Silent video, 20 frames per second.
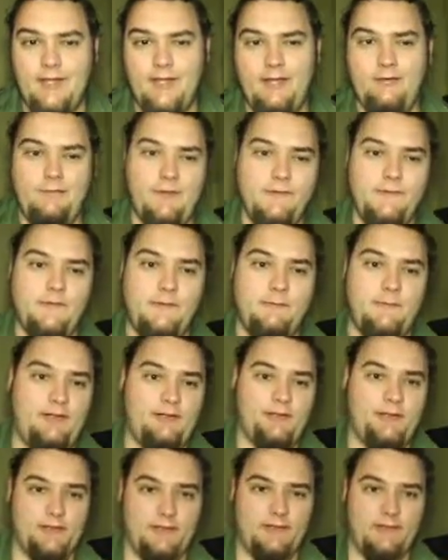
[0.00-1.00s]
He wants to
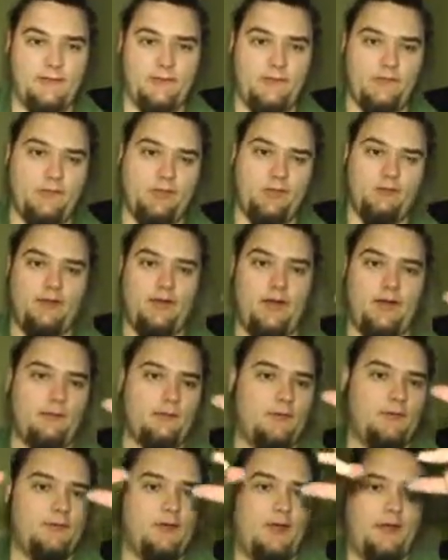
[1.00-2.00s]
build a suit of
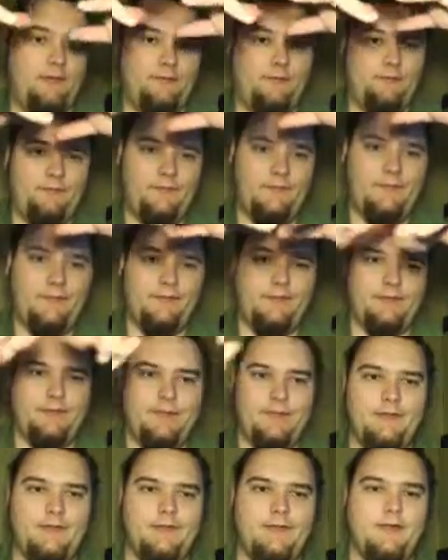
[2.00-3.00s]
armor around the
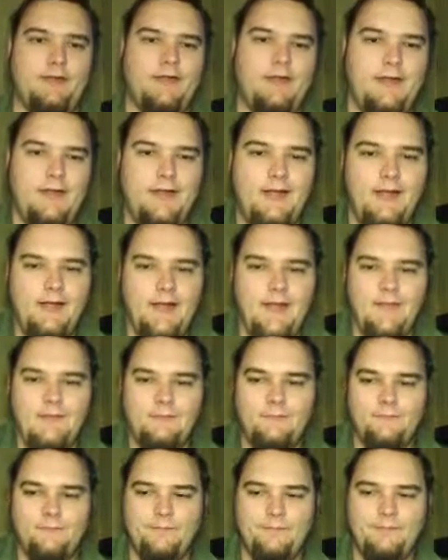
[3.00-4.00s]
world.
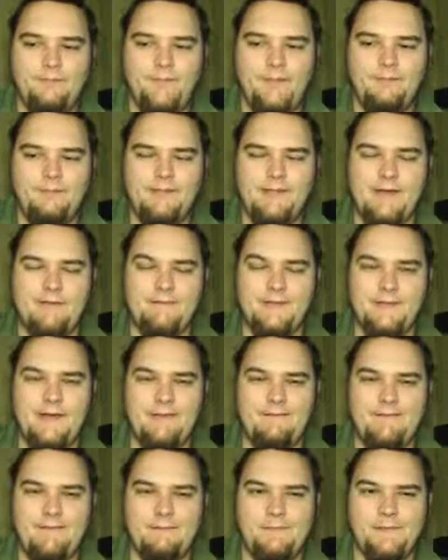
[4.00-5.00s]
Pretty much every
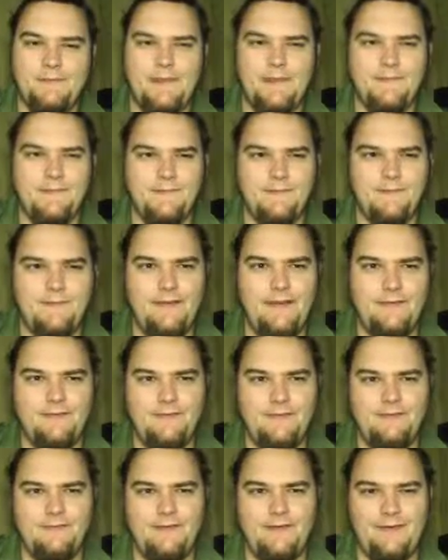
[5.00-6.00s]
time someone tries to do that,
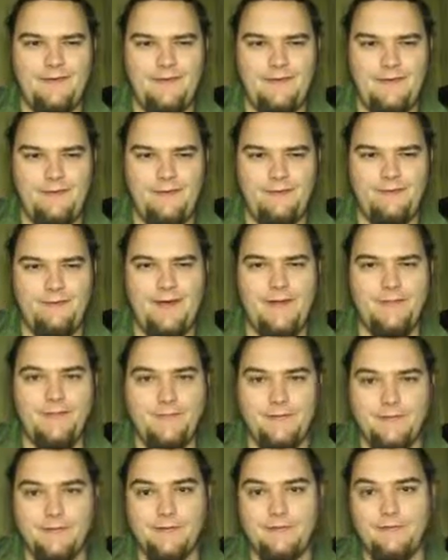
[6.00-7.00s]
don't they
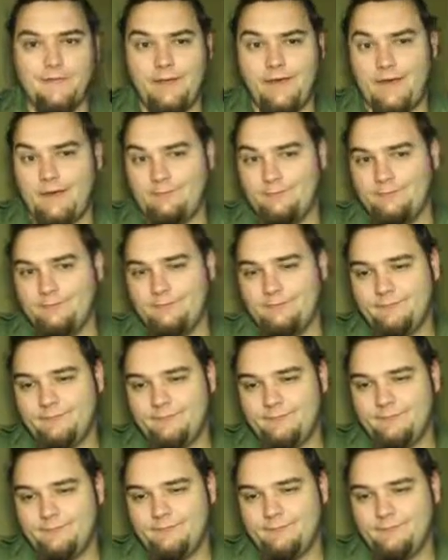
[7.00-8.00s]
always screw up?
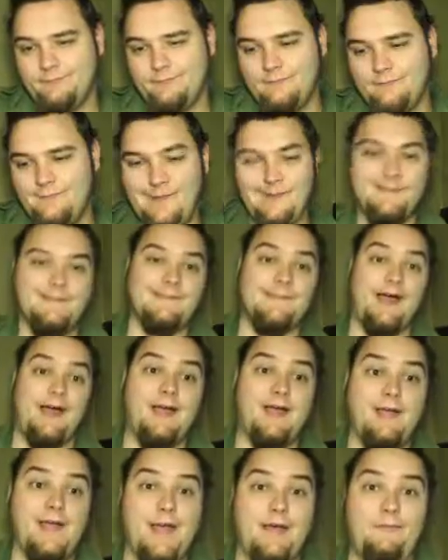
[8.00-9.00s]
Didn't
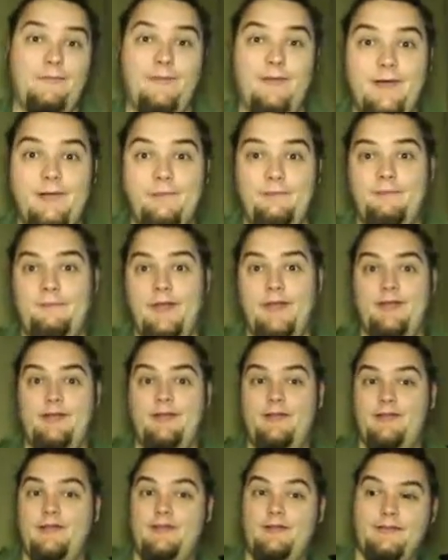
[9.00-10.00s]
Skynet want to
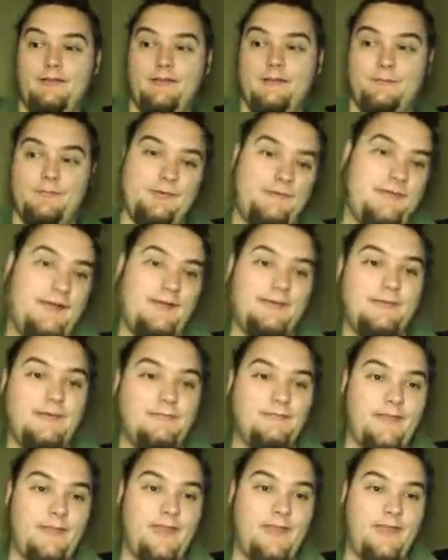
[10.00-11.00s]
build a
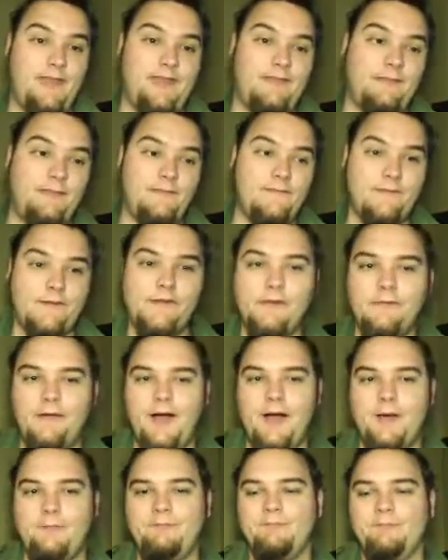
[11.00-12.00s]
protective thing and then screw
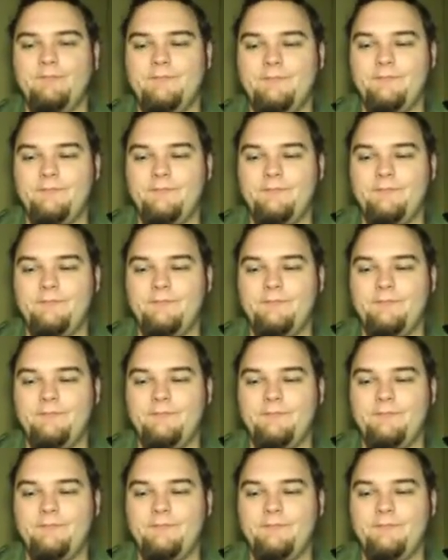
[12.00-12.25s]
up?